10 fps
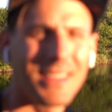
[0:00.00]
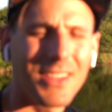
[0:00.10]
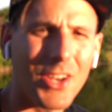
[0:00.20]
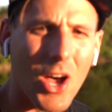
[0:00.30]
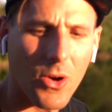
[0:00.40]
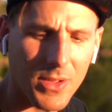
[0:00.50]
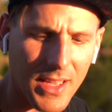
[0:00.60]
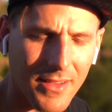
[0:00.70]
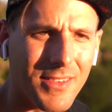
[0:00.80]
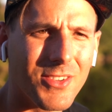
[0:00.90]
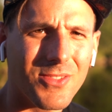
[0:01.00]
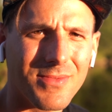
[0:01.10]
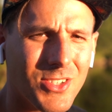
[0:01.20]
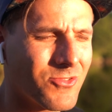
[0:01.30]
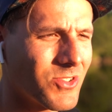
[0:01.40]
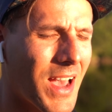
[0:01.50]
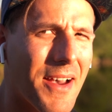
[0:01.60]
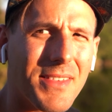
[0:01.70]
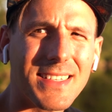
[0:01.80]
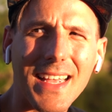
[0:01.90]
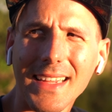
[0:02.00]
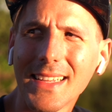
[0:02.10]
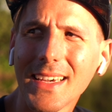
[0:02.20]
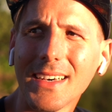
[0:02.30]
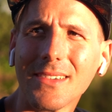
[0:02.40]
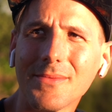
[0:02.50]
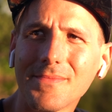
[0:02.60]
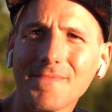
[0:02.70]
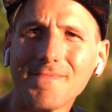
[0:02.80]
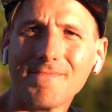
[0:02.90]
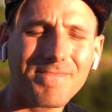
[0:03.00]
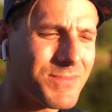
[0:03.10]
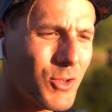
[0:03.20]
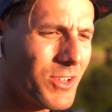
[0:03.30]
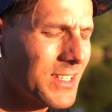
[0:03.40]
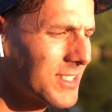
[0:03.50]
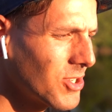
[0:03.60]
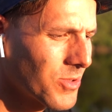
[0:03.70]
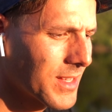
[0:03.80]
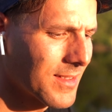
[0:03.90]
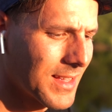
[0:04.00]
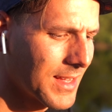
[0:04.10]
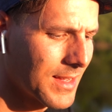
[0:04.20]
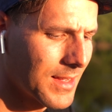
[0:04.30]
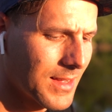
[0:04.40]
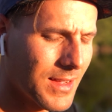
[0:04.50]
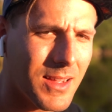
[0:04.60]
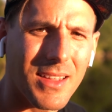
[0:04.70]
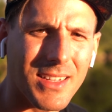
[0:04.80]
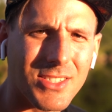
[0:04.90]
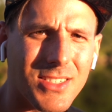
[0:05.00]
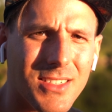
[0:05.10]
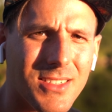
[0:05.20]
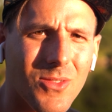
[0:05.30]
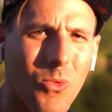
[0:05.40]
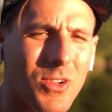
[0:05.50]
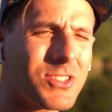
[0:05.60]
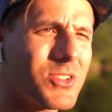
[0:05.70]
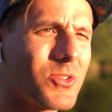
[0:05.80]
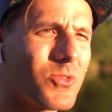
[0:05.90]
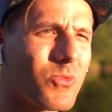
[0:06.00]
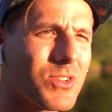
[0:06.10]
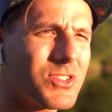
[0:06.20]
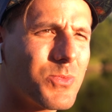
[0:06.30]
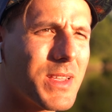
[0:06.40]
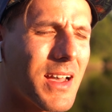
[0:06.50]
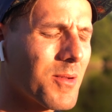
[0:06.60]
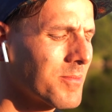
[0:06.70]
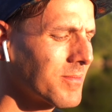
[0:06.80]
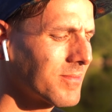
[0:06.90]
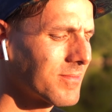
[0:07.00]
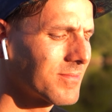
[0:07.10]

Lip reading: You have this idea, you really do, because once you become